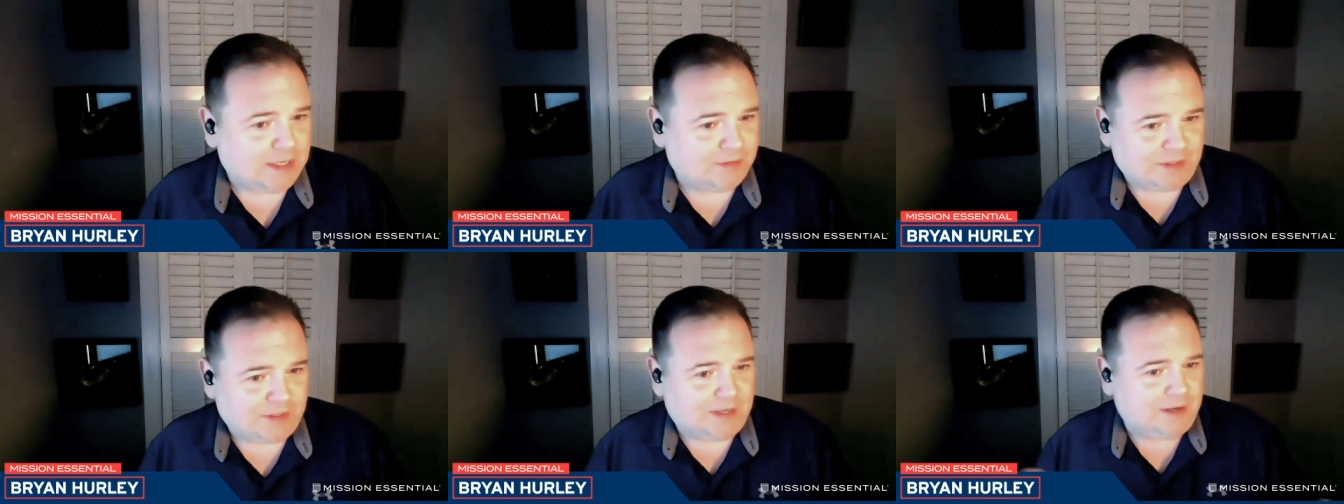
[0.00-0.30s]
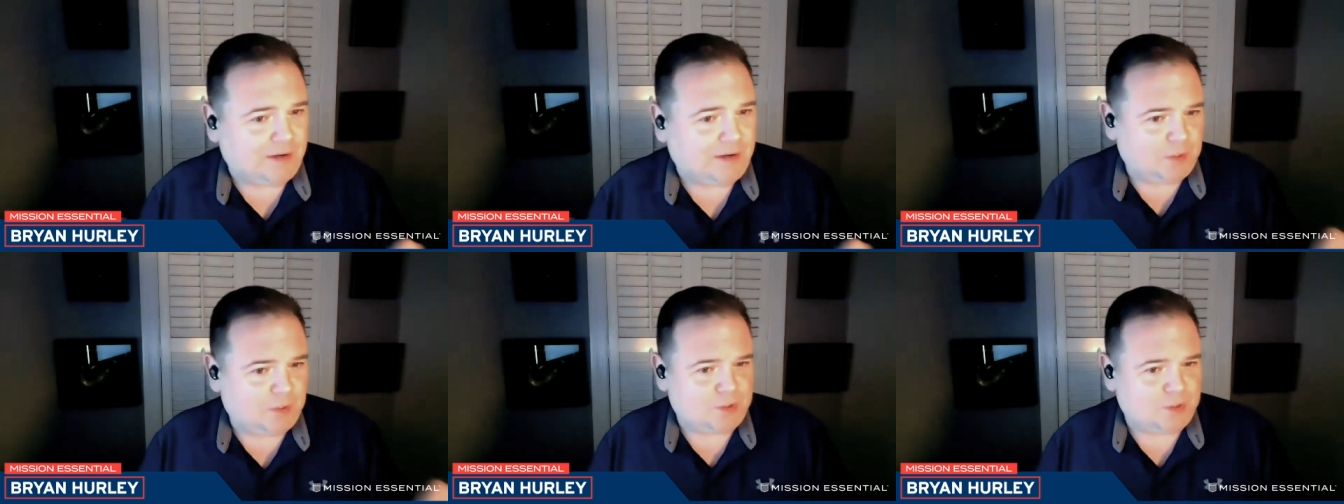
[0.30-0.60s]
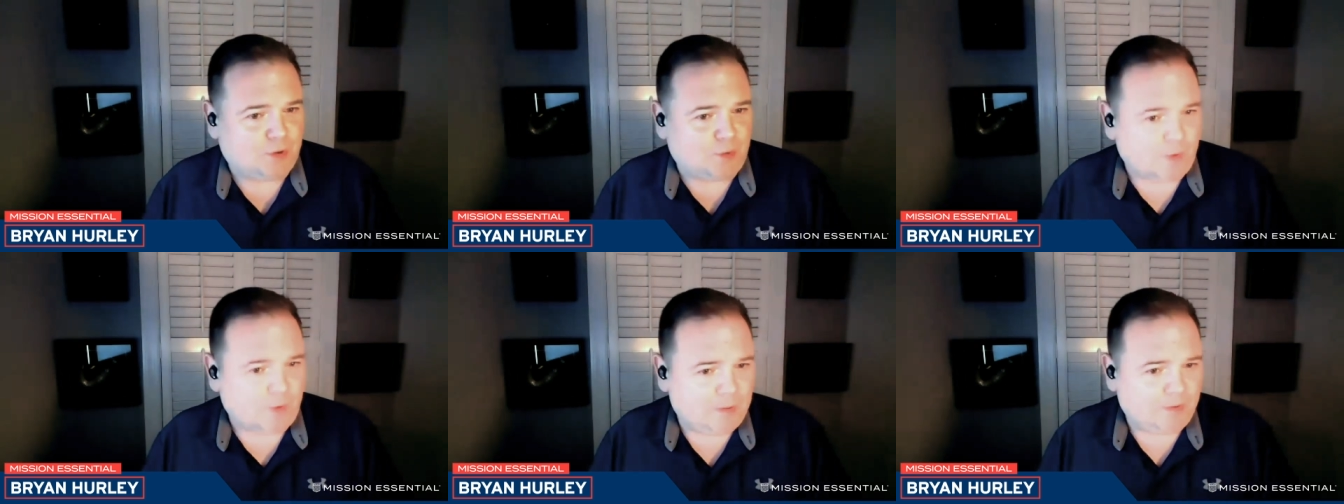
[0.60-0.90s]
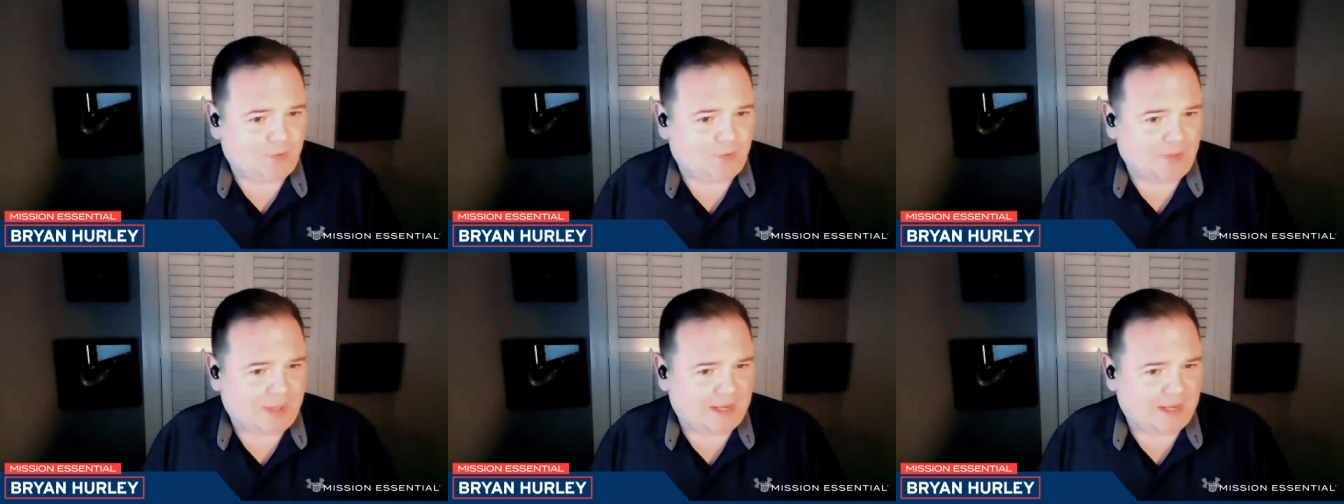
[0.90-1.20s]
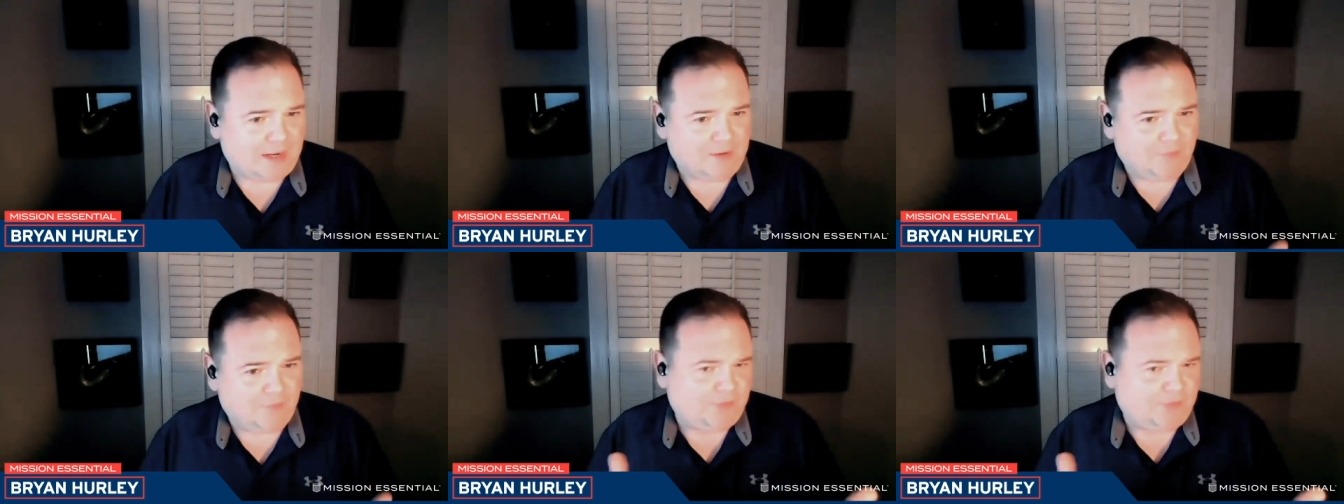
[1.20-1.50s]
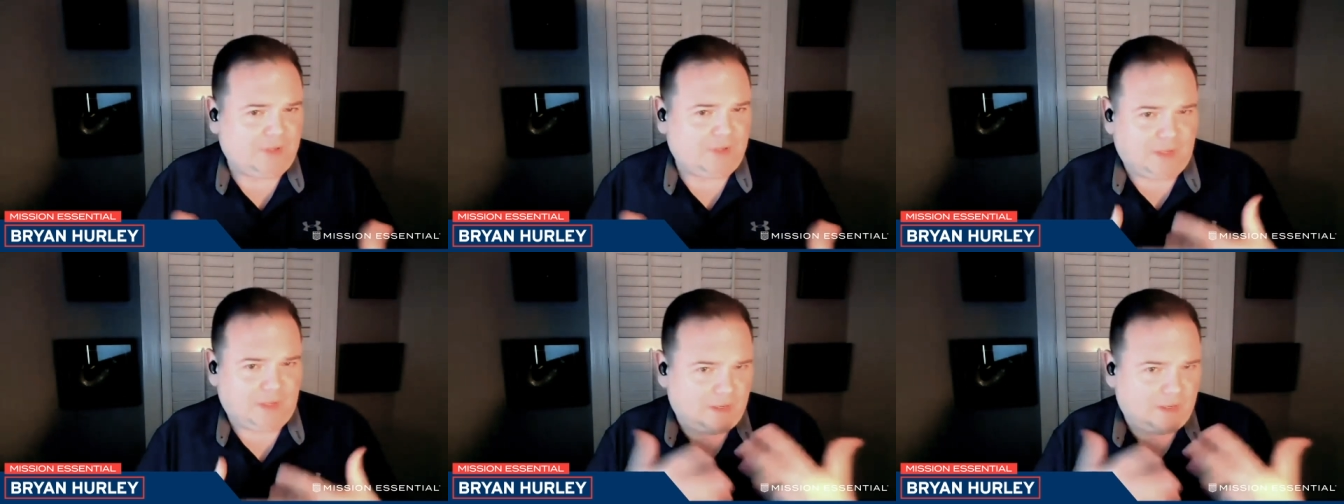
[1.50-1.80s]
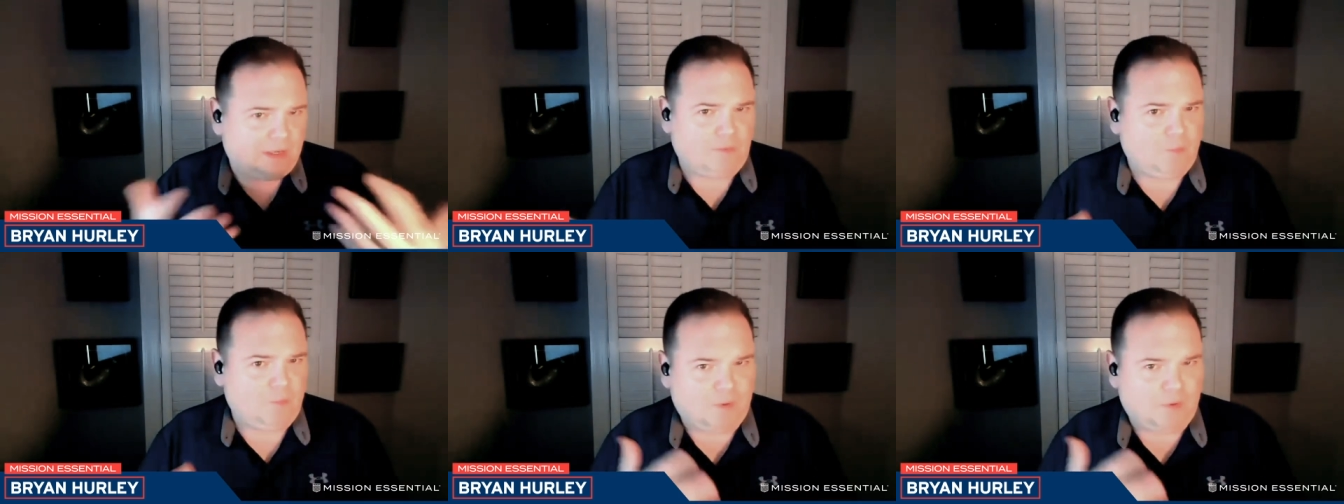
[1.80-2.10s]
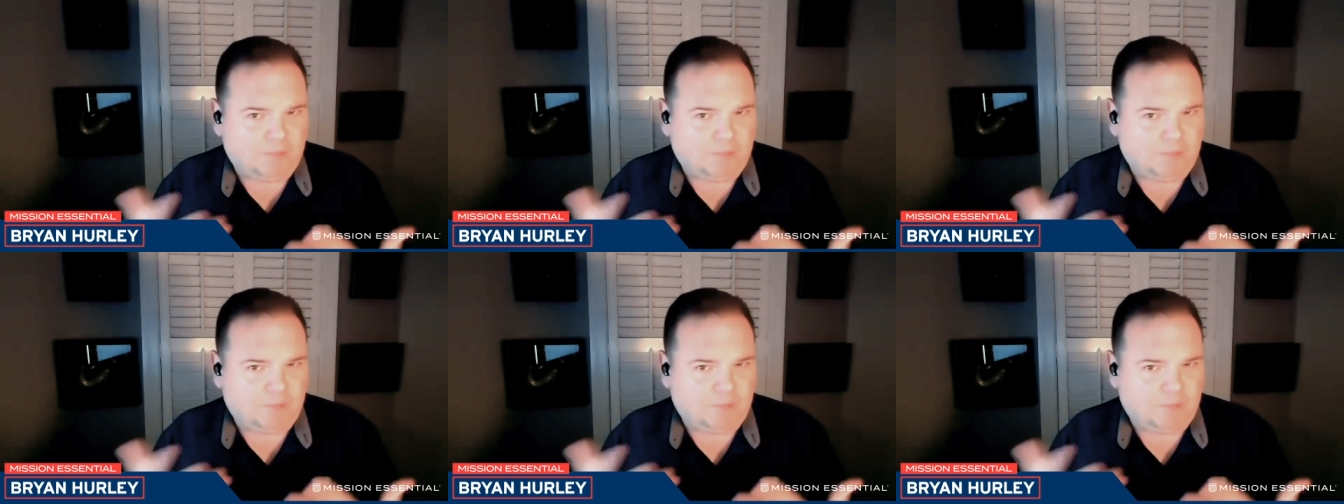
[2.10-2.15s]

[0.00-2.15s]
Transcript: Is that would you agree with that? And if in